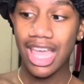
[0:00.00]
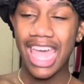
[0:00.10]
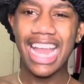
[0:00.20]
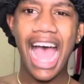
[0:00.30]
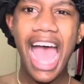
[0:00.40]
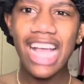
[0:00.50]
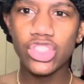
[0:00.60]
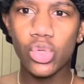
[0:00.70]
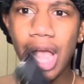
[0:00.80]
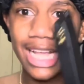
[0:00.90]
And I asked
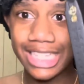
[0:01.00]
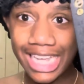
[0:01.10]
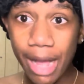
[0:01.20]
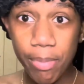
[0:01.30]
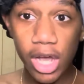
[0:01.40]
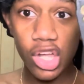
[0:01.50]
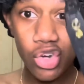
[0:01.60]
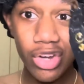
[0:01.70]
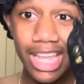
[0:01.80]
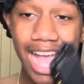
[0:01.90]
you guys, can I put a
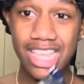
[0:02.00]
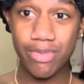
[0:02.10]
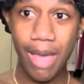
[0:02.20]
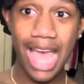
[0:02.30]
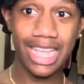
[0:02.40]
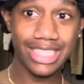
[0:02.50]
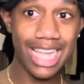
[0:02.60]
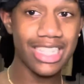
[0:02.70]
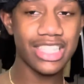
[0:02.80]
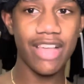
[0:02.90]
green gas mag
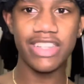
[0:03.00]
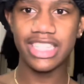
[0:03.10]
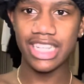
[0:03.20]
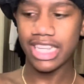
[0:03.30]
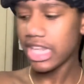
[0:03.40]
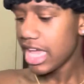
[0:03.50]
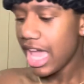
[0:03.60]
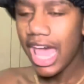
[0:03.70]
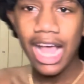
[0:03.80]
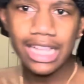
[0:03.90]
inside the 17?
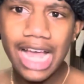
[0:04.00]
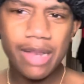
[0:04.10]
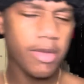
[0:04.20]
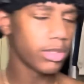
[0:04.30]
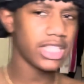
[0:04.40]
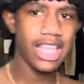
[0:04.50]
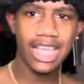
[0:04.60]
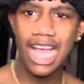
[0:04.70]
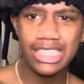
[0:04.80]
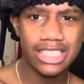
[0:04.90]
A lot of people saying
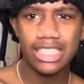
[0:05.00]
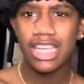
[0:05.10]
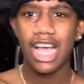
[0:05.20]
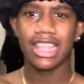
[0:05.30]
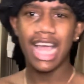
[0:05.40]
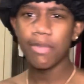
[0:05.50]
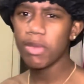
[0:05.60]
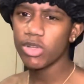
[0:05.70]
yes a lot of people